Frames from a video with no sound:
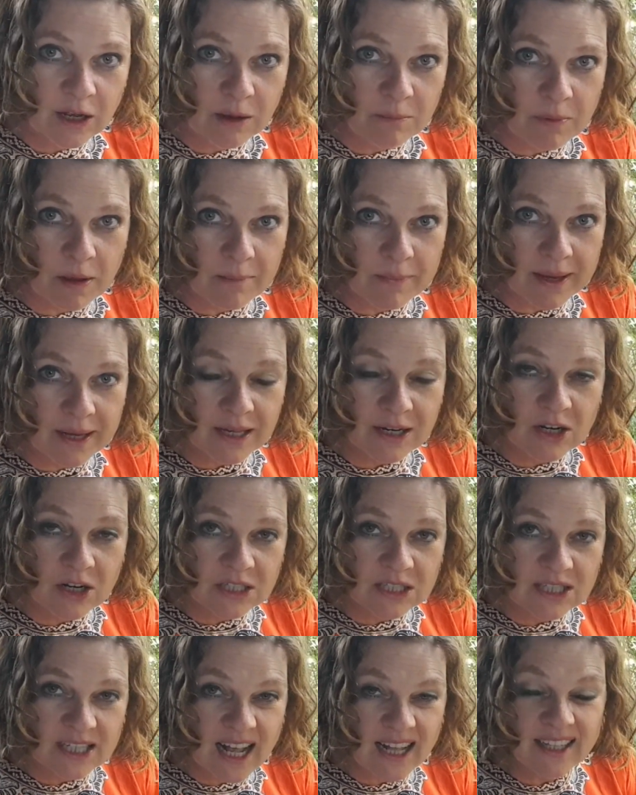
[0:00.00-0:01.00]
might make a
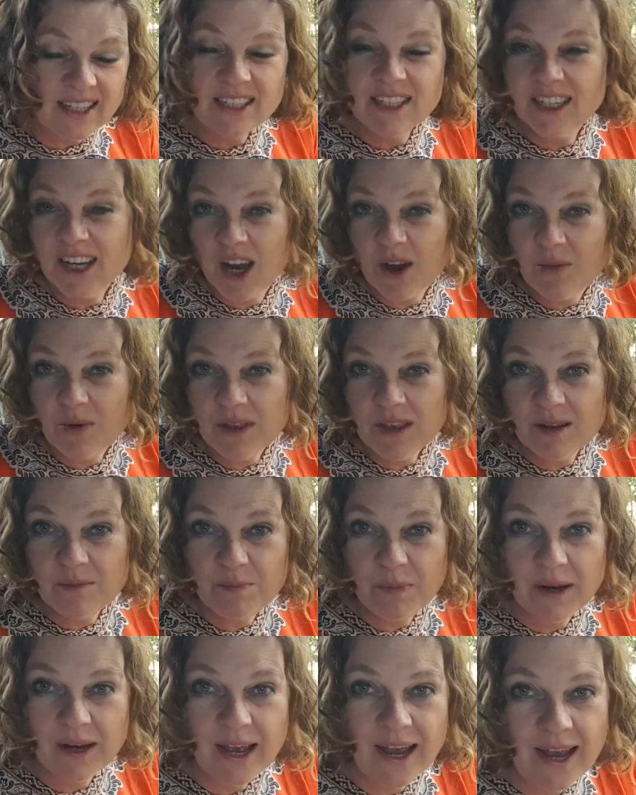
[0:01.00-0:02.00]
nice salad to go with it.
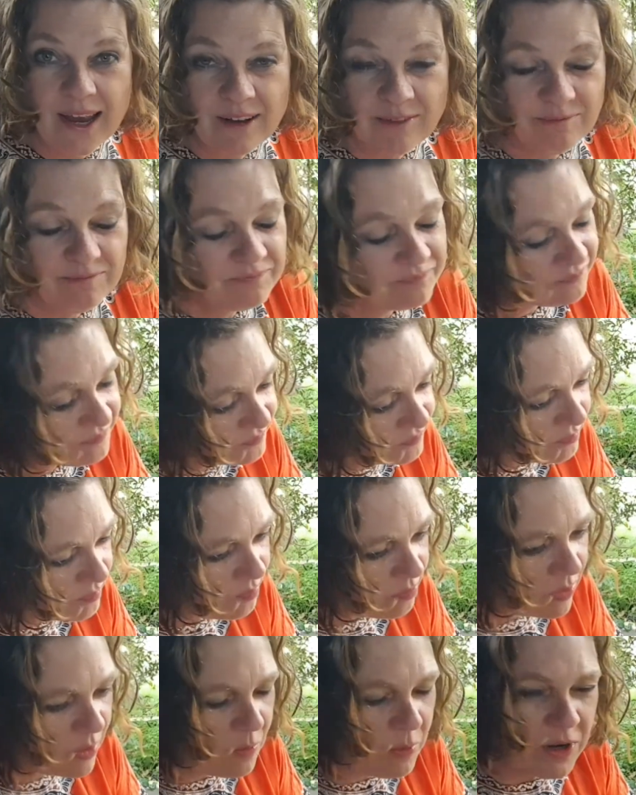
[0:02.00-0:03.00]
But hey,
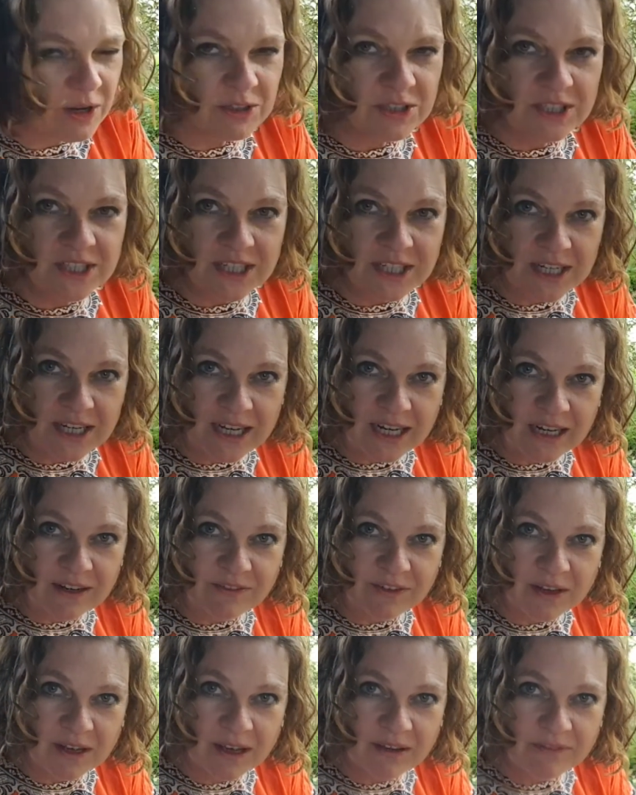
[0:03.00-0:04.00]
what else do you need if
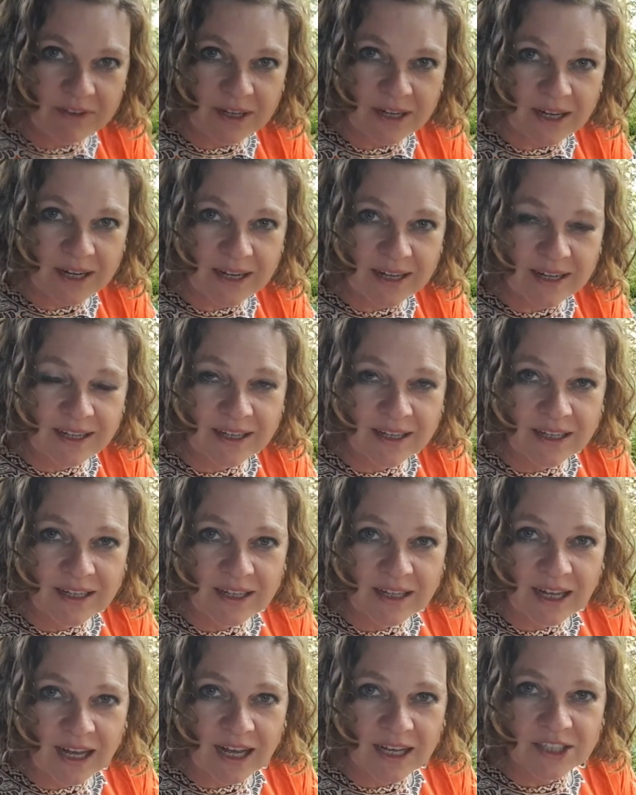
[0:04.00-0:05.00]
you're having
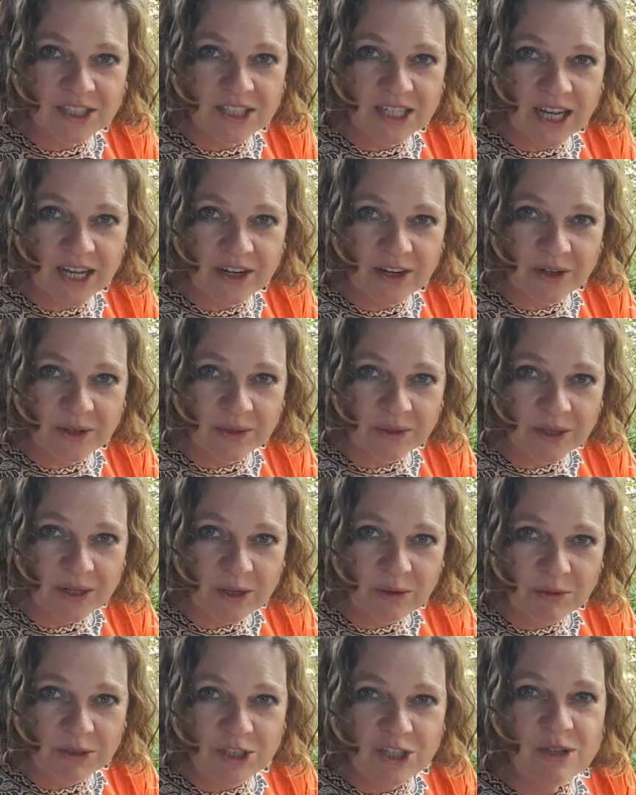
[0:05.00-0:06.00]
asado
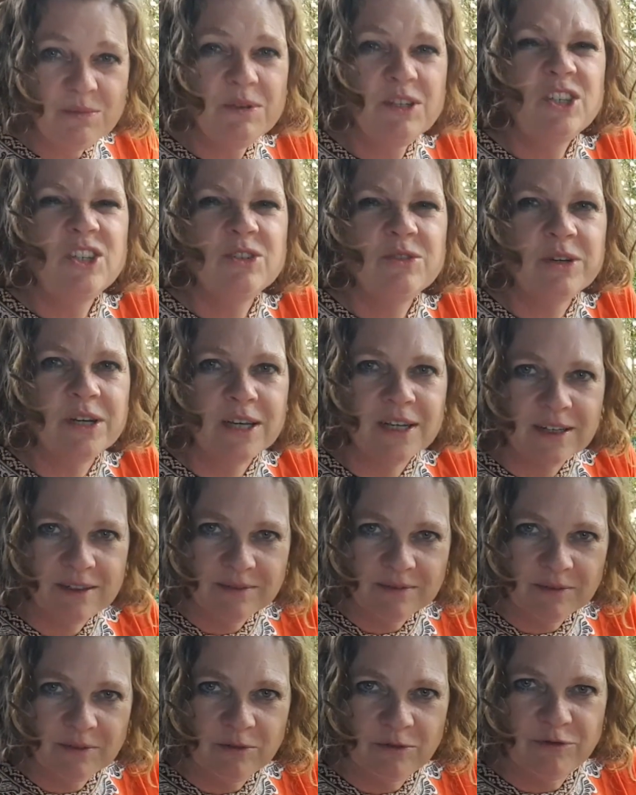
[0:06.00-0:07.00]
with chimichurri?
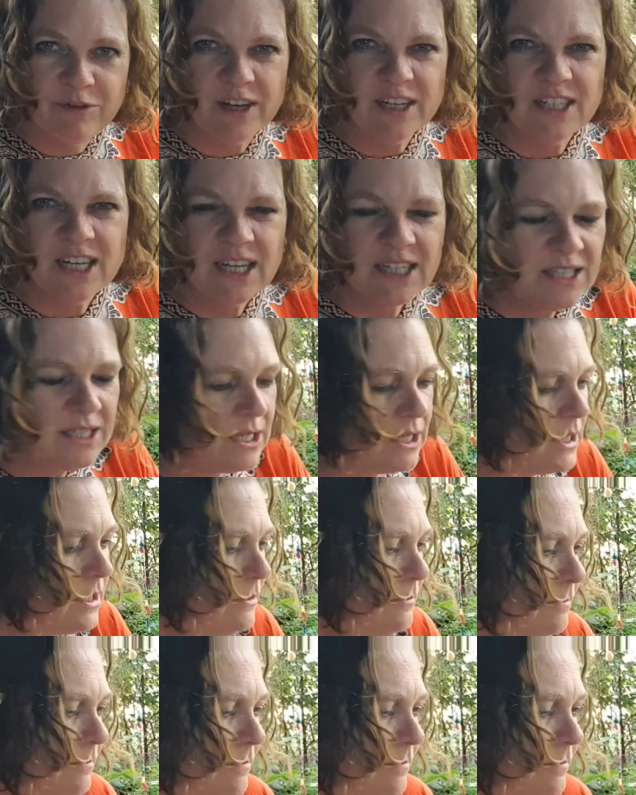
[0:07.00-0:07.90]
Fantastic.